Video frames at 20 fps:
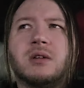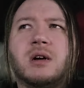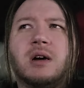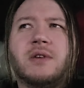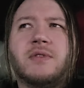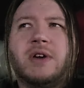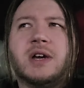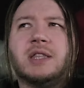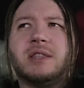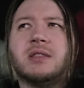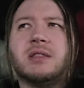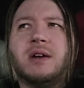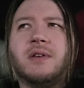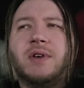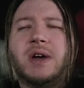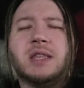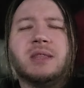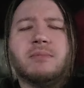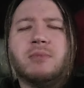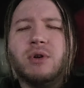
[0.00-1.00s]
I've had
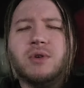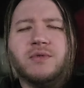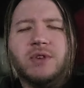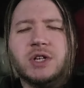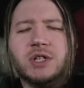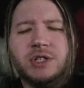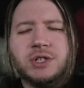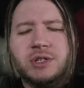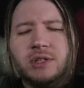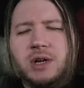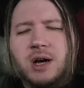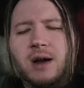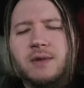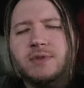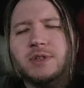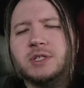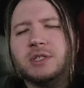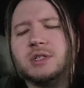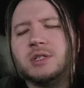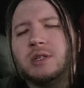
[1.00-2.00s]
the motivation,
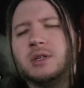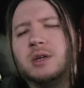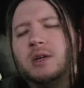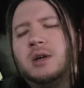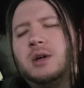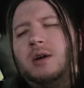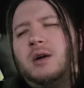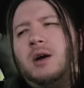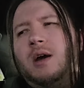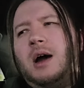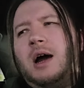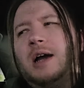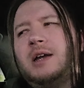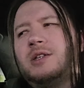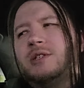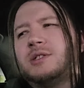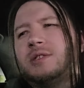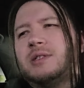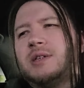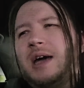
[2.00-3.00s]
obviously. I
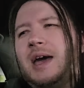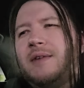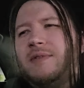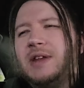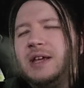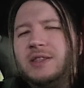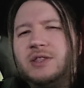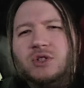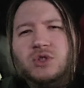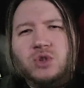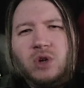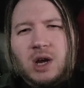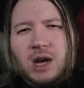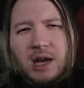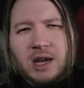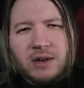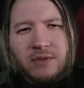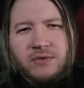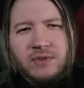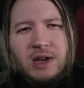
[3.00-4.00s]
haven't had the
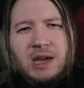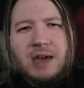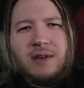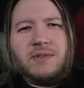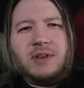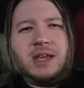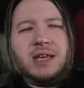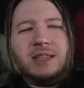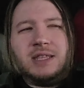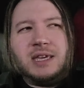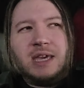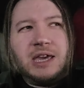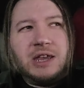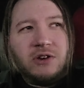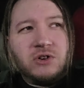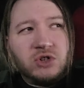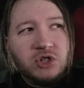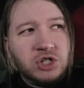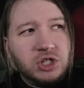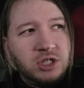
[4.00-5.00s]
drive. I haven't had the
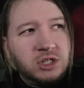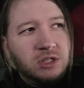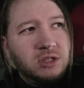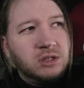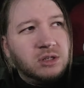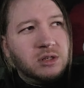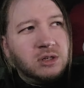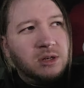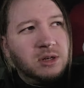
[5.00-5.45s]
energy.